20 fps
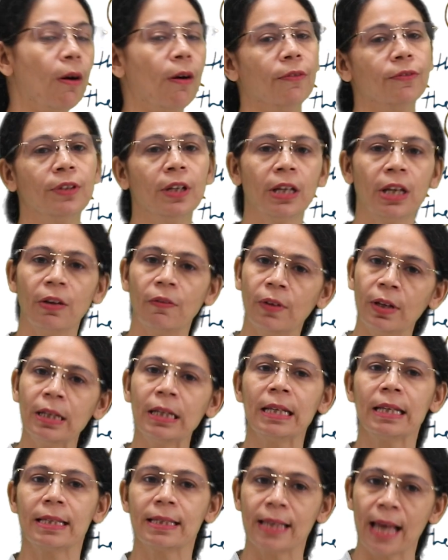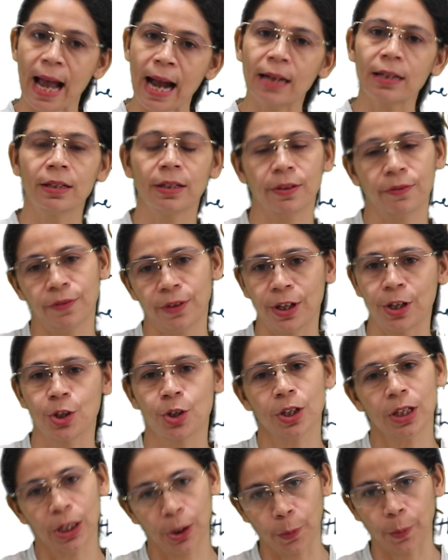of the given exact
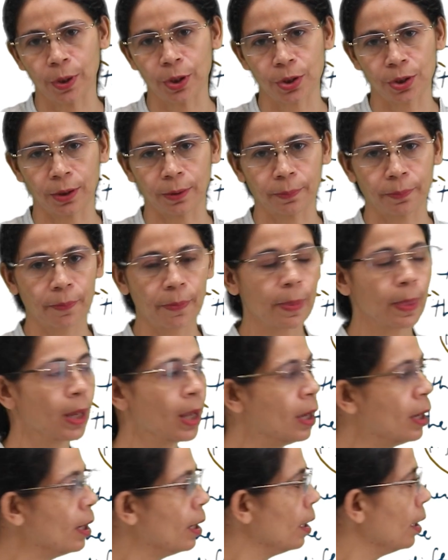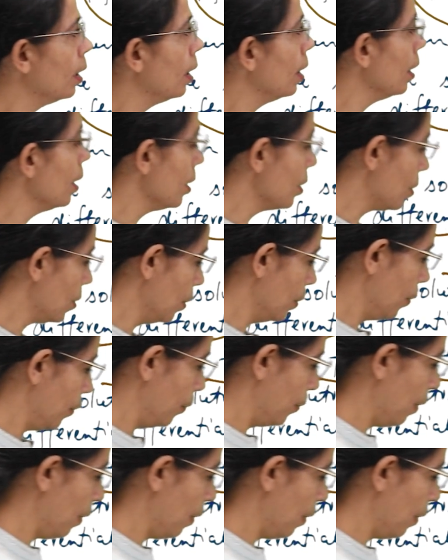differential equation. So,